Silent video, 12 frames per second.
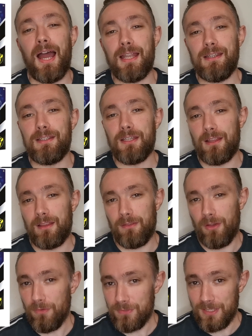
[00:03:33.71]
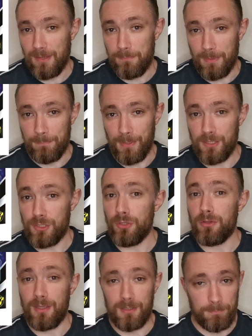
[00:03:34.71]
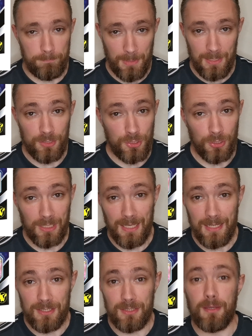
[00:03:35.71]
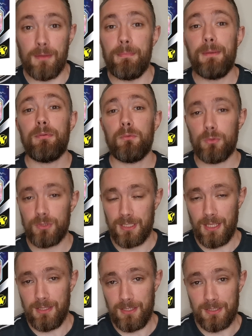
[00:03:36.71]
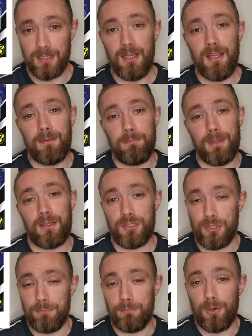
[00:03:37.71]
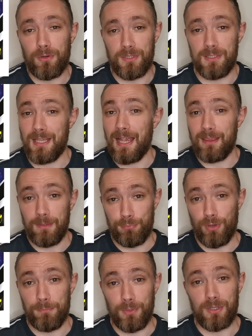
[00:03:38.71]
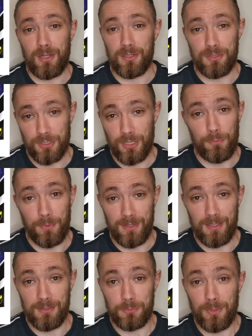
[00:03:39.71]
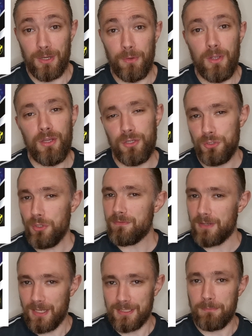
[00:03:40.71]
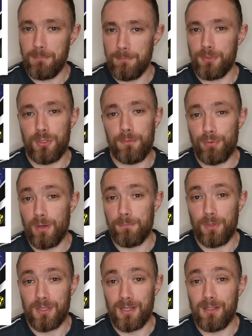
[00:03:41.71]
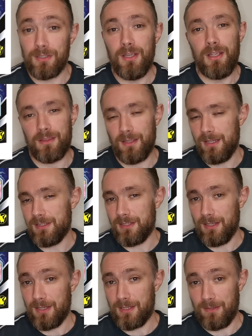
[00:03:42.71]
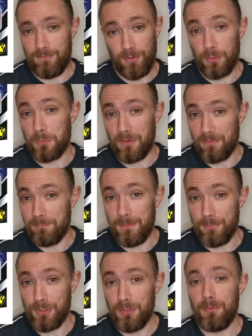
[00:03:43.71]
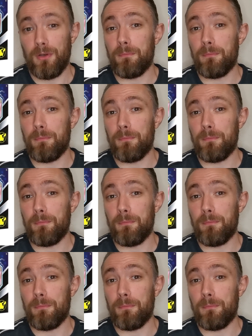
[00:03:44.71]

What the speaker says: And obviously it being Pikachu, there's Pikachu collectors. People want to get these Pikachu boxes and the promo cards to go with it as well. You do have a nice Mimikyu promo card. There is like a following of Mimikyu.